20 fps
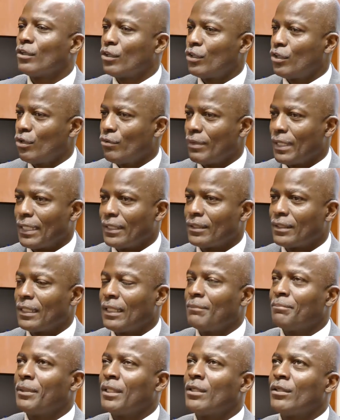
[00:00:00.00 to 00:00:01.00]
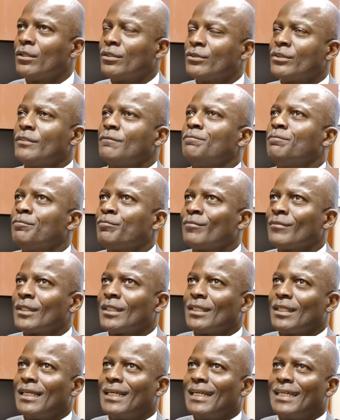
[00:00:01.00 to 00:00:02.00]
Correct. Because
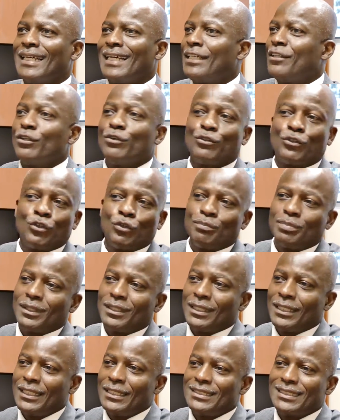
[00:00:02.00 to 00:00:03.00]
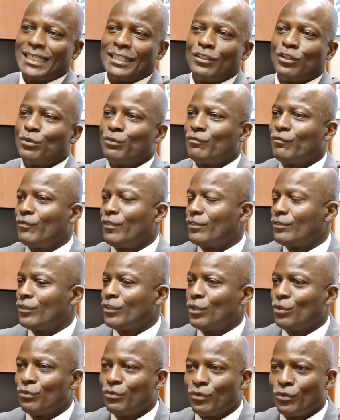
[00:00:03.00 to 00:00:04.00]
I don't know police, I don't
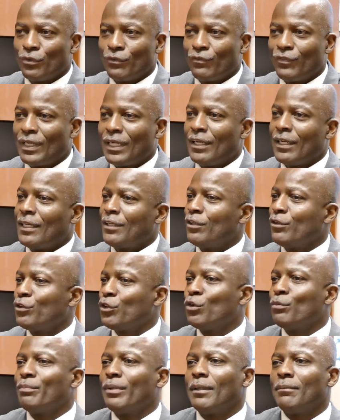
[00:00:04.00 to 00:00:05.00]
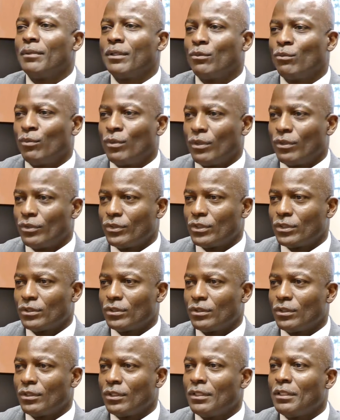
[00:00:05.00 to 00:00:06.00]
know fire, I don't know public works.
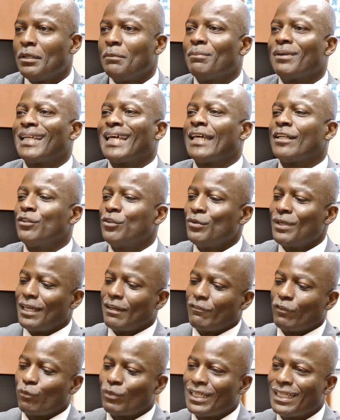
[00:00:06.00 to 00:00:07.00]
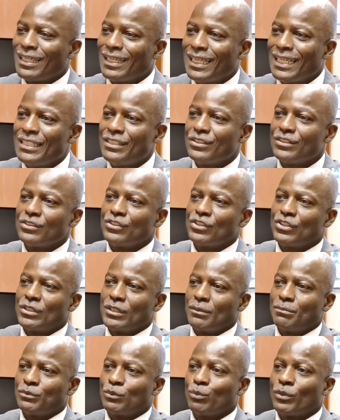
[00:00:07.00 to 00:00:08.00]
But I do have
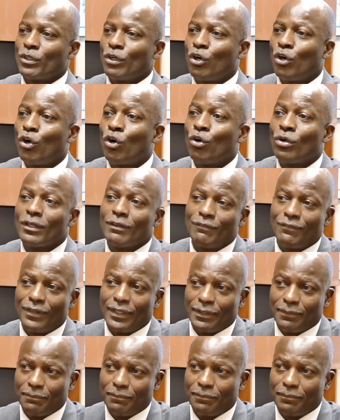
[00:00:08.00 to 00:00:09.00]
relationships with all of them.